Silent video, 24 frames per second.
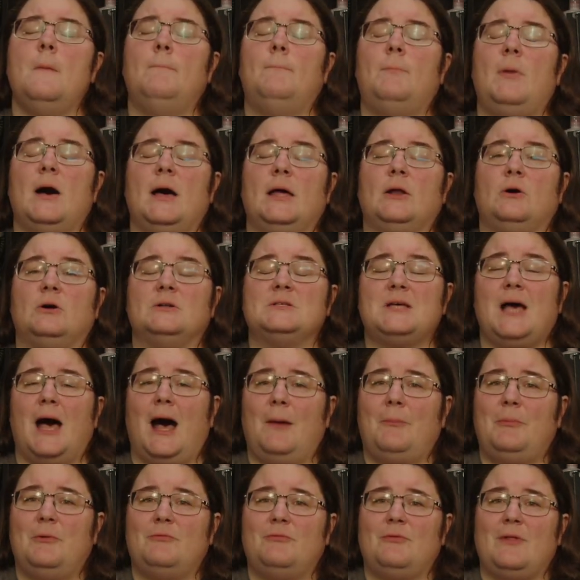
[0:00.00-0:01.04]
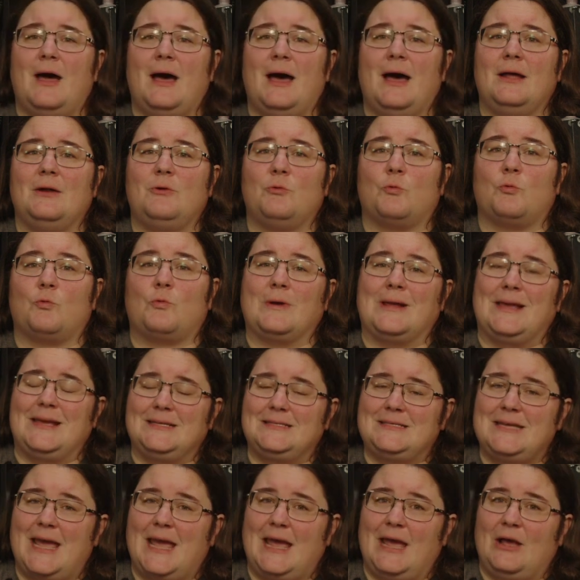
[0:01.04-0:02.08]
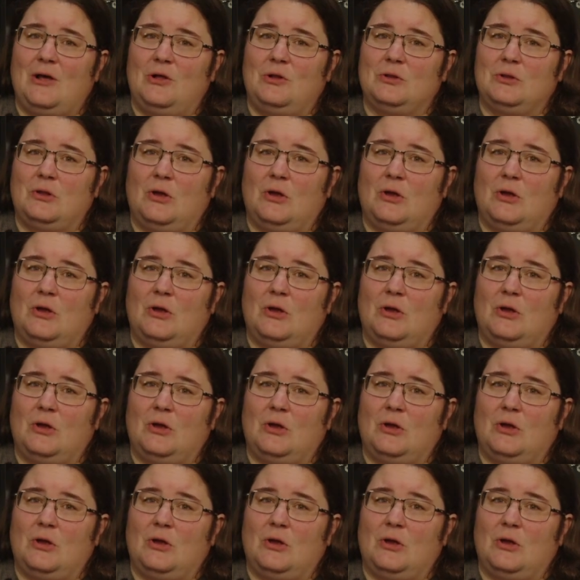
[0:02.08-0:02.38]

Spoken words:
But on top of that, retail